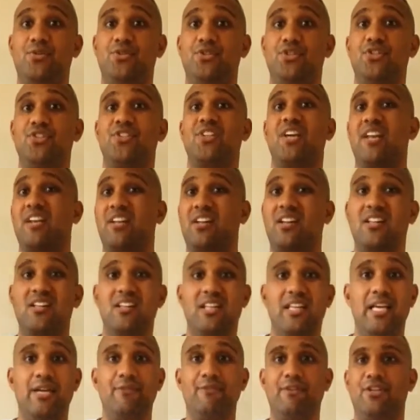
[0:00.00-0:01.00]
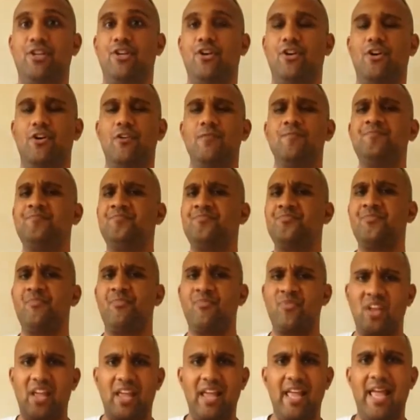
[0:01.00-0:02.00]
You're just kind of clearing your
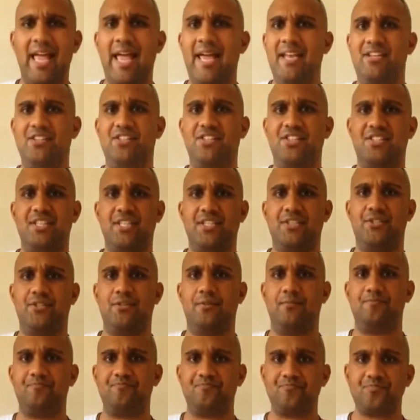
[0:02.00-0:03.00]
energy system.